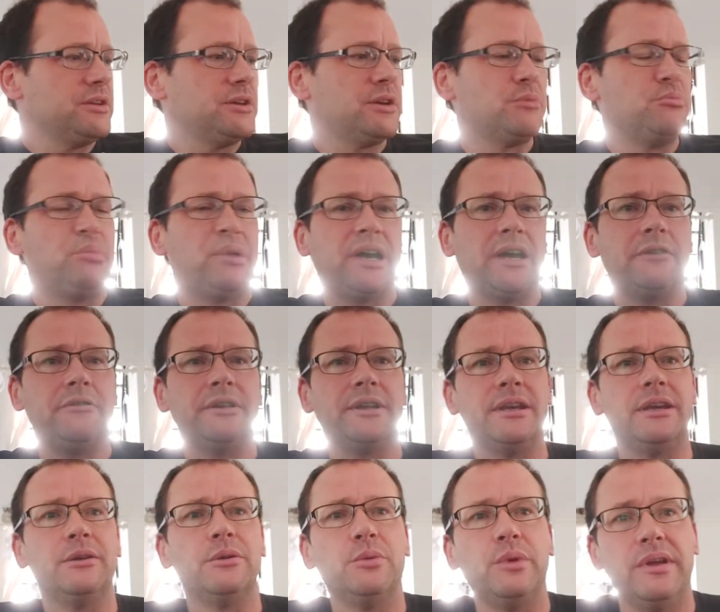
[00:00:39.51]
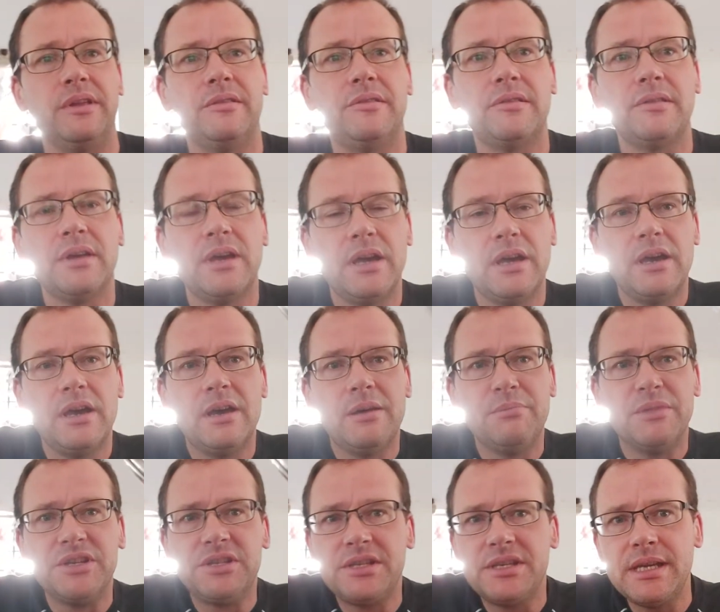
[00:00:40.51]
comparing it with
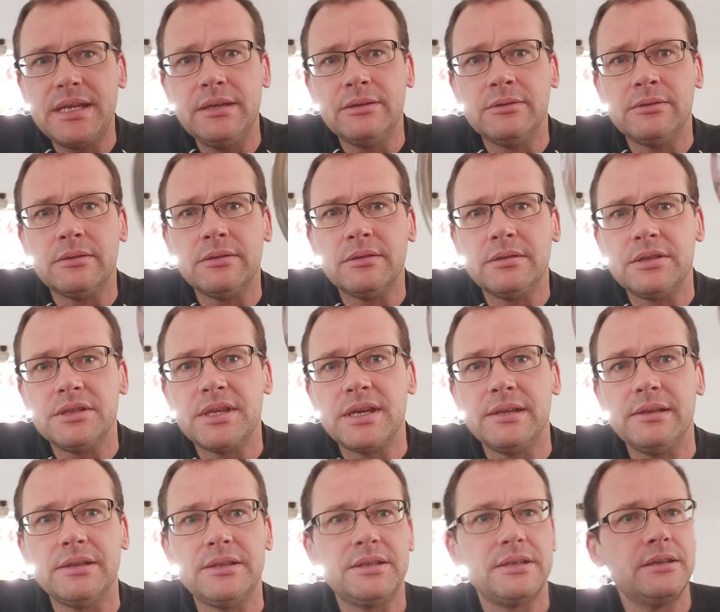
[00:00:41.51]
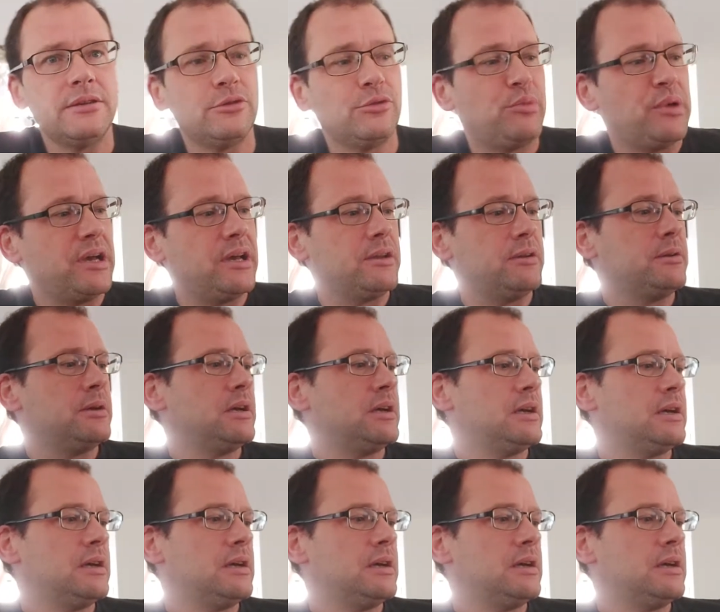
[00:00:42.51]
my stainless steel pan.